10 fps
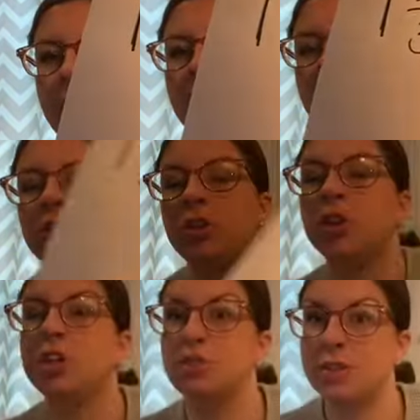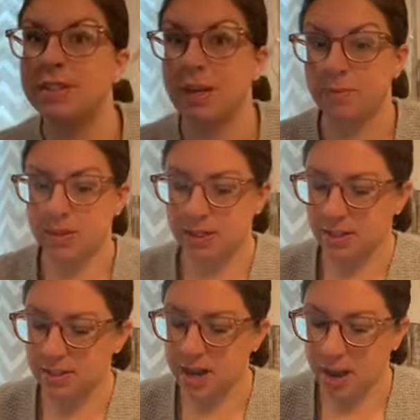And so you're going to do the same thing to the
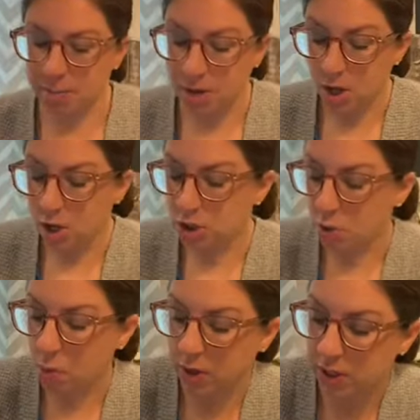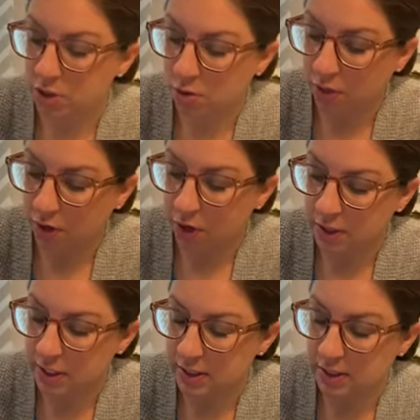top. So 1 2/3
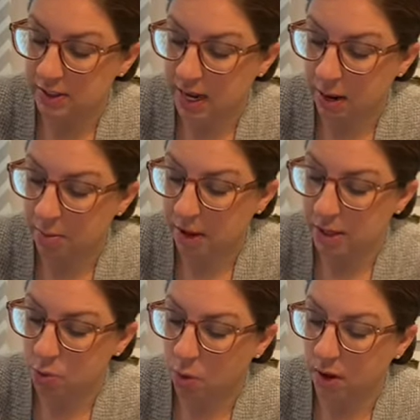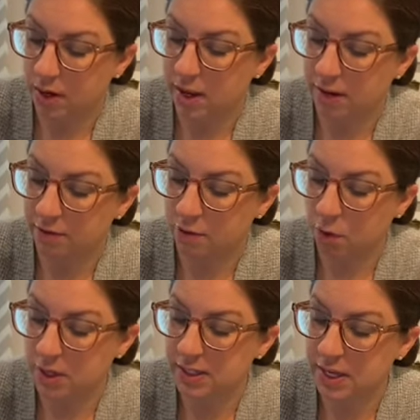is the same as 1
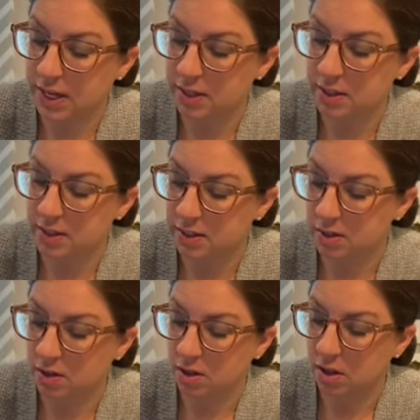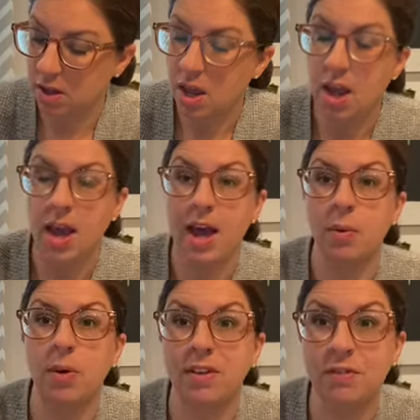4/6. And
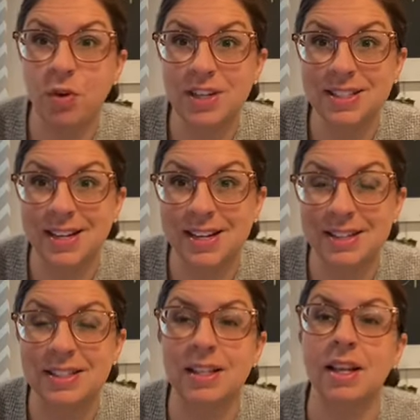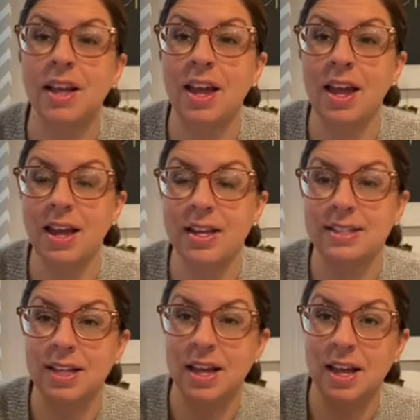1 4/6 is
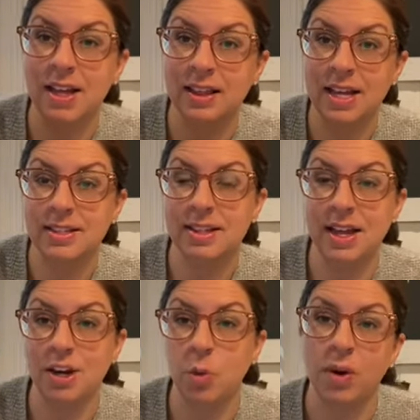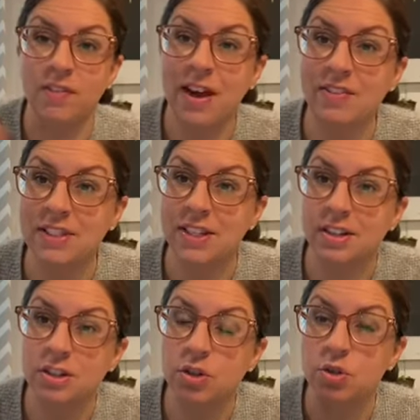less than 1
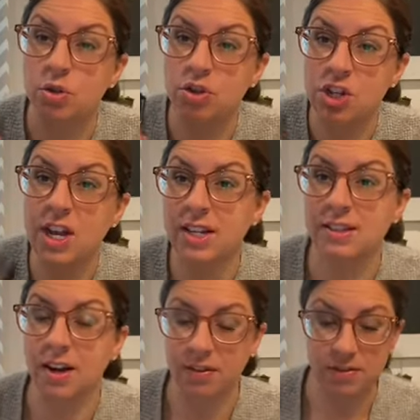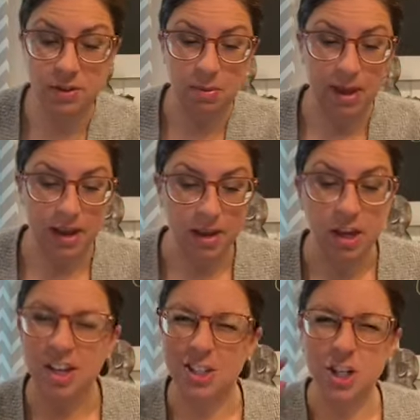5/6. So she has enough to make,
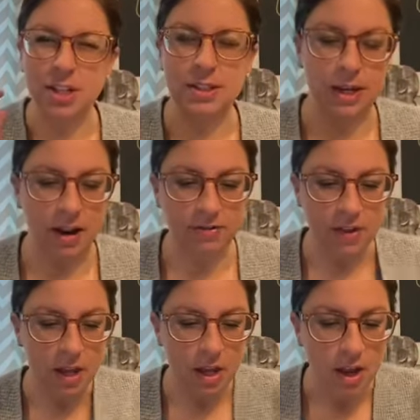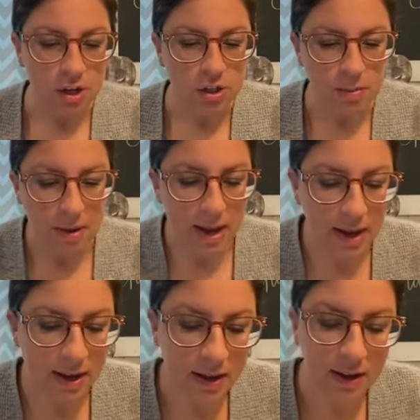just enough to
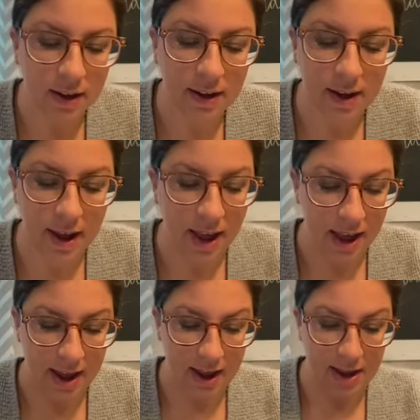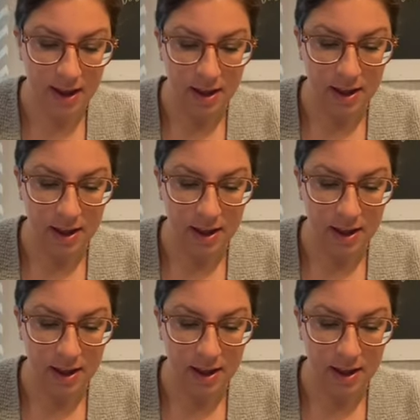make a